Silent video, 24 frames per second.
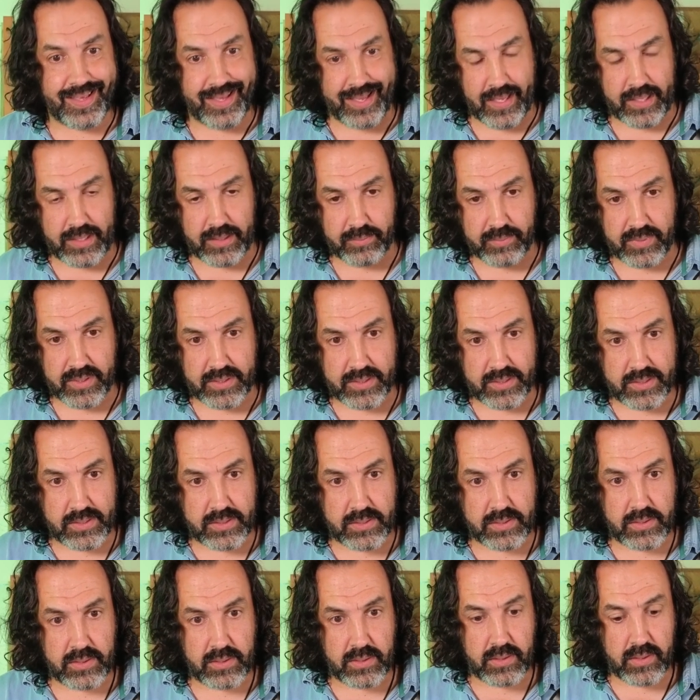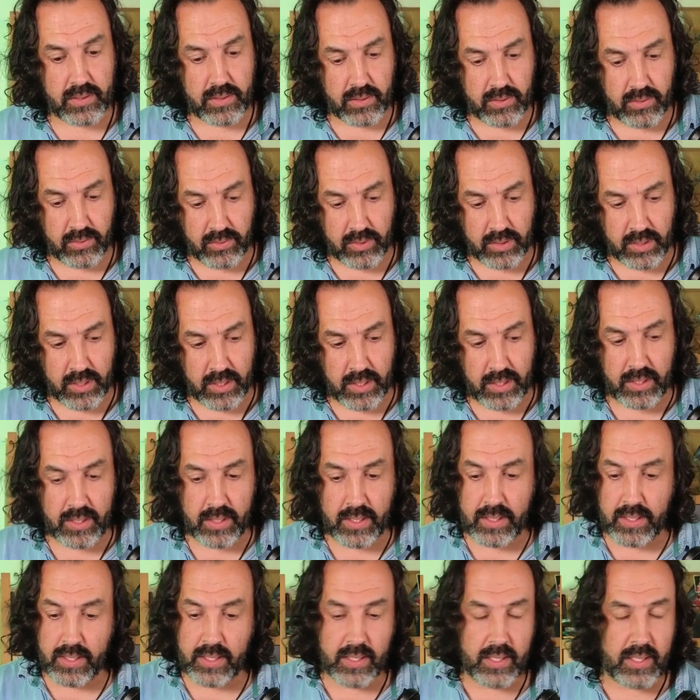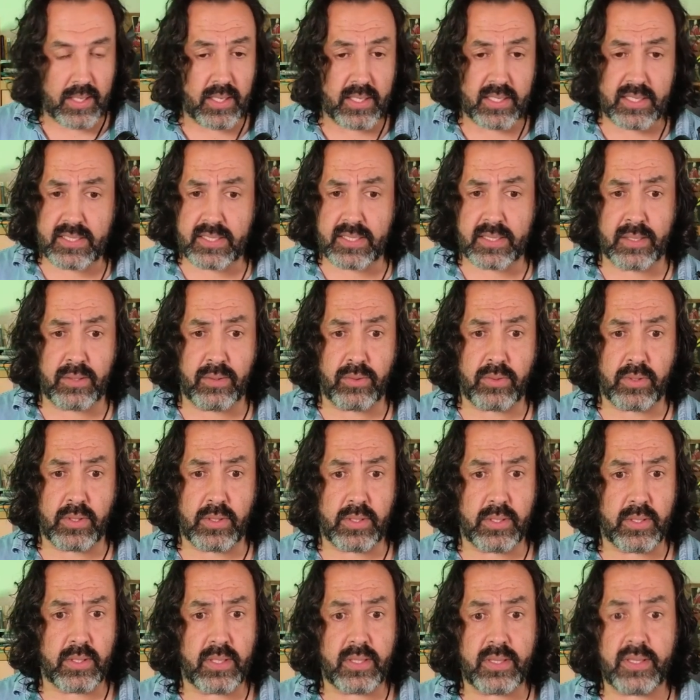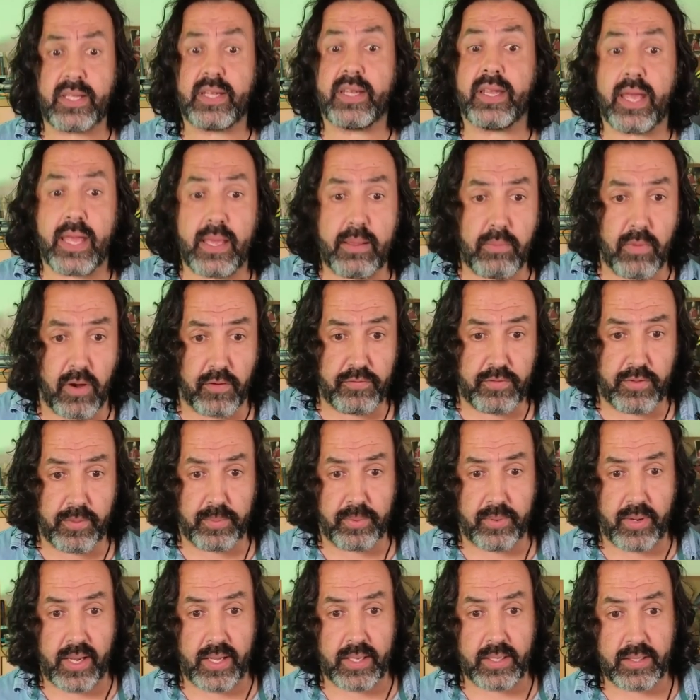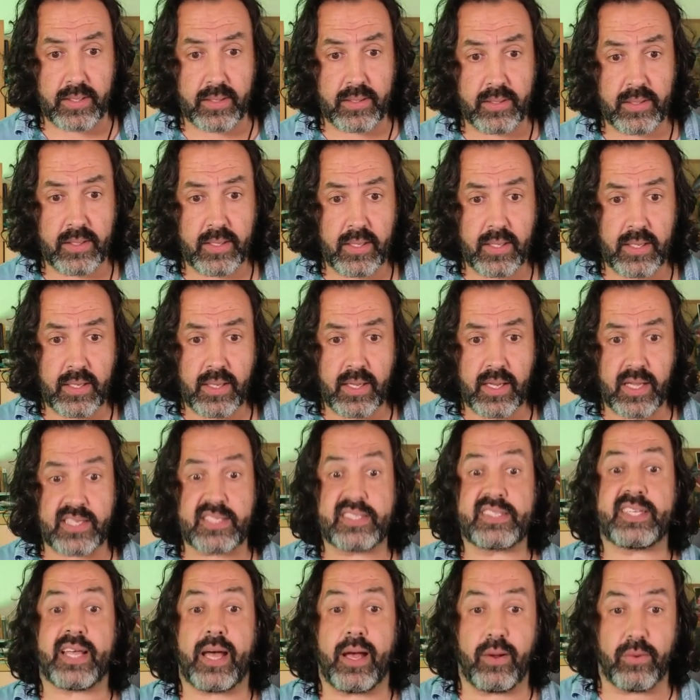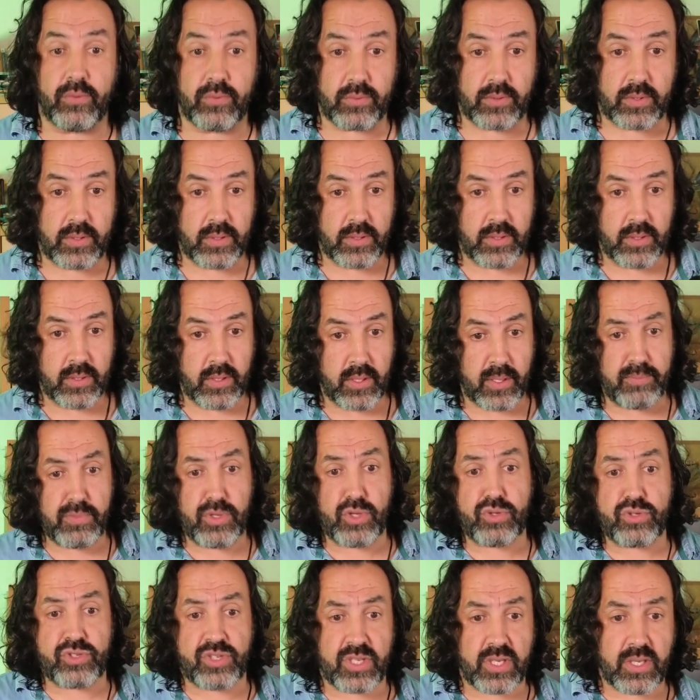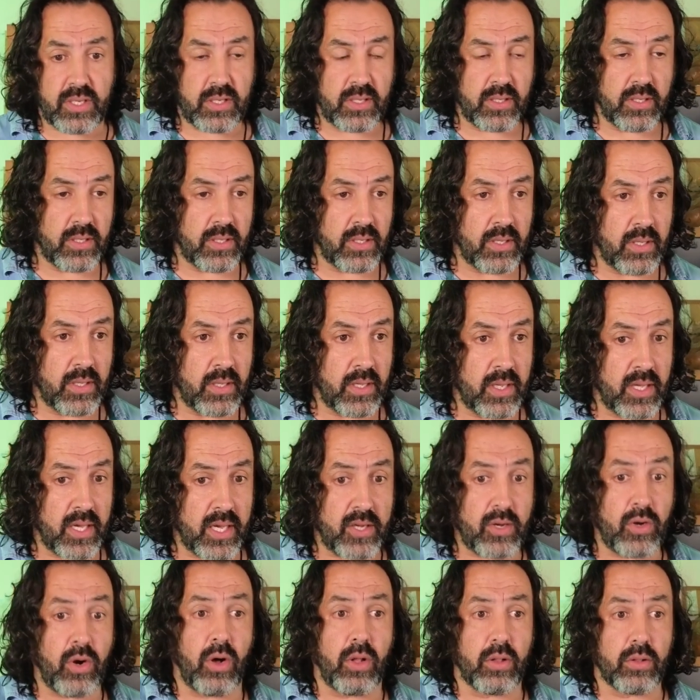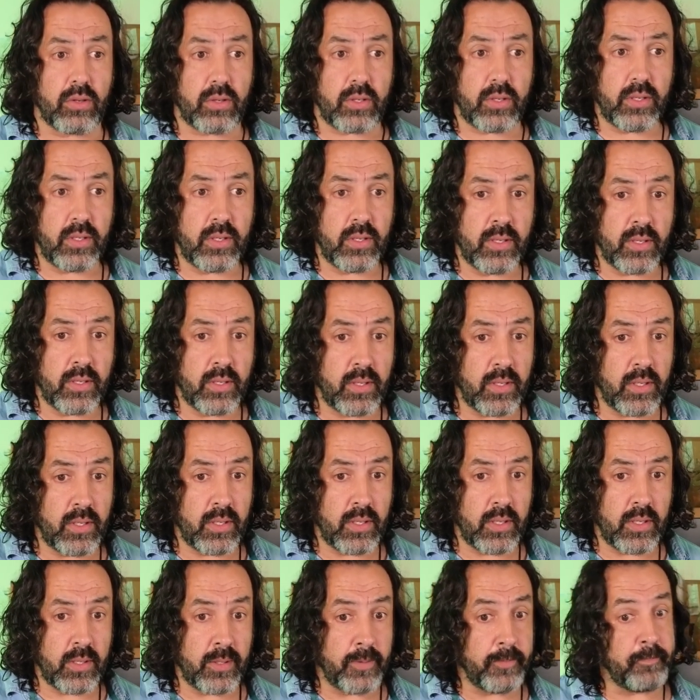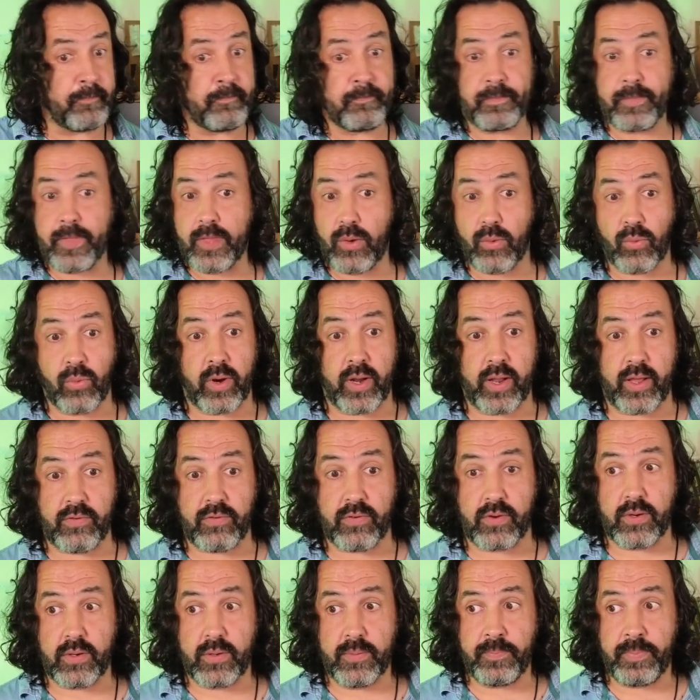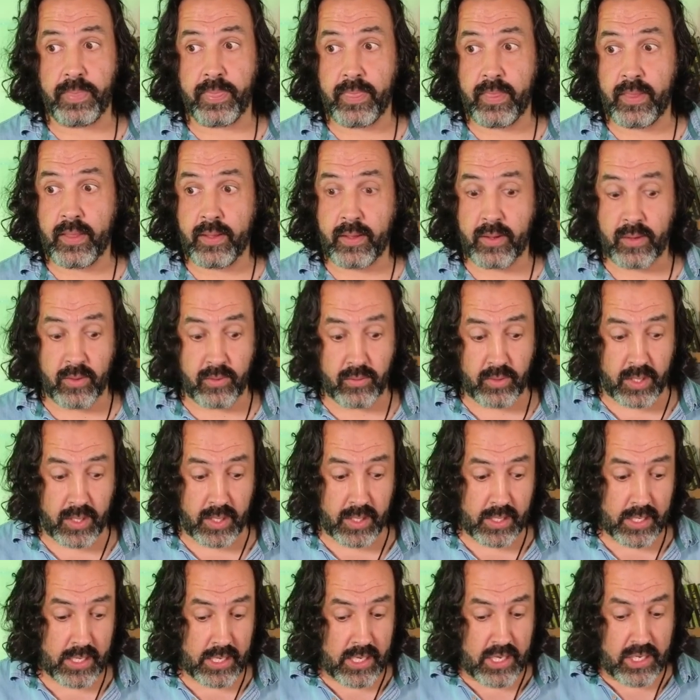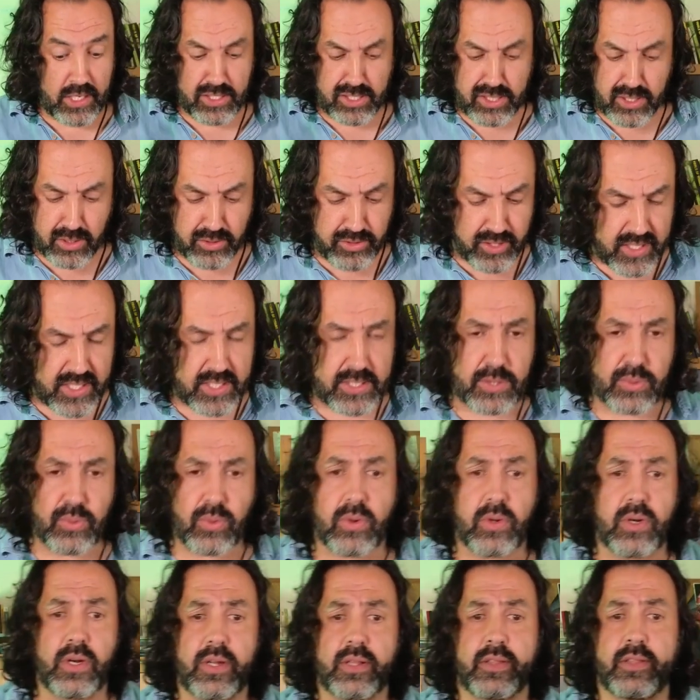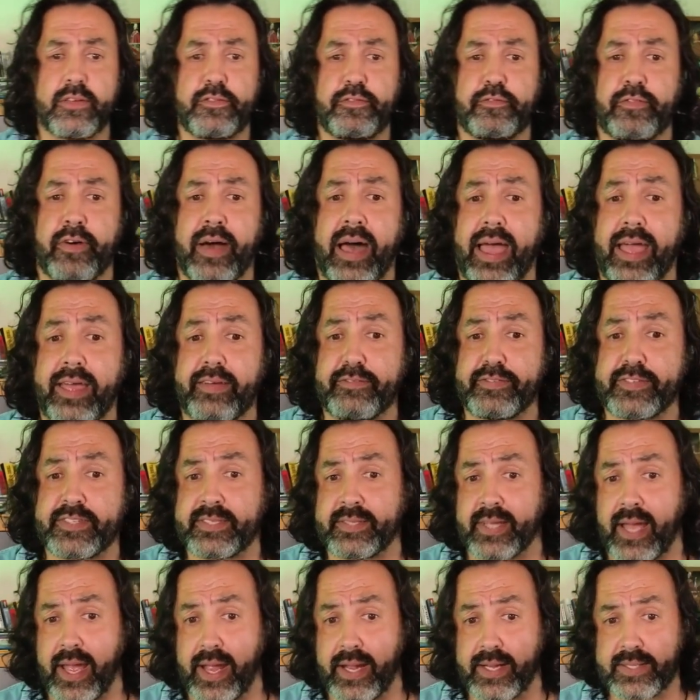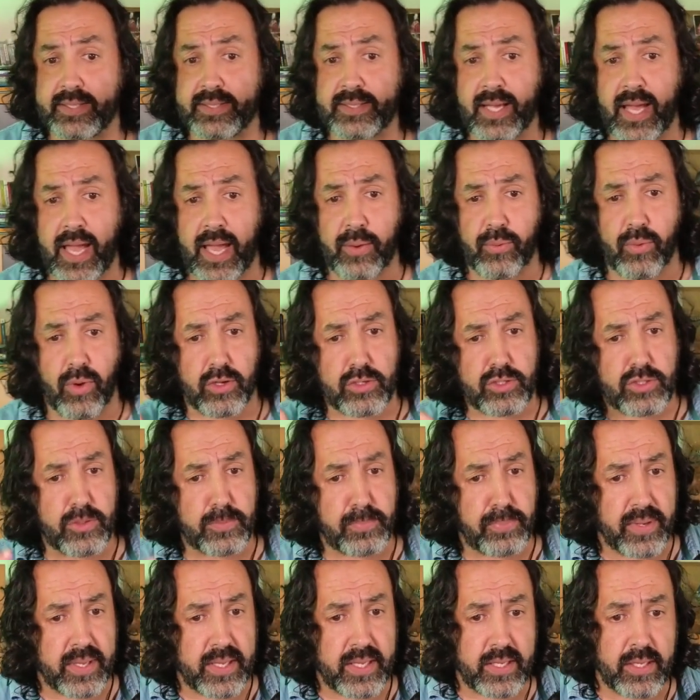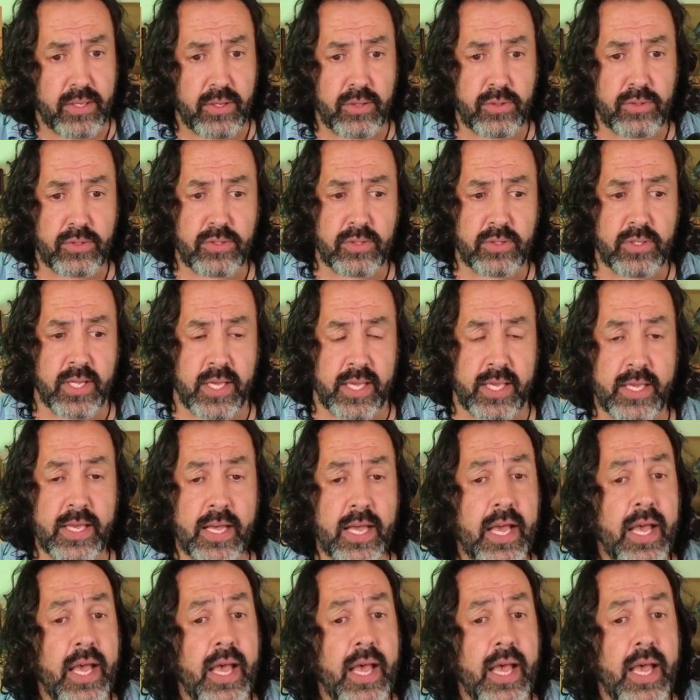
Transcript: elements. Okay. A slogan, the name of the brand, a sound, a music, a color, whatever. Okay, so these were the five signs I want to bring you today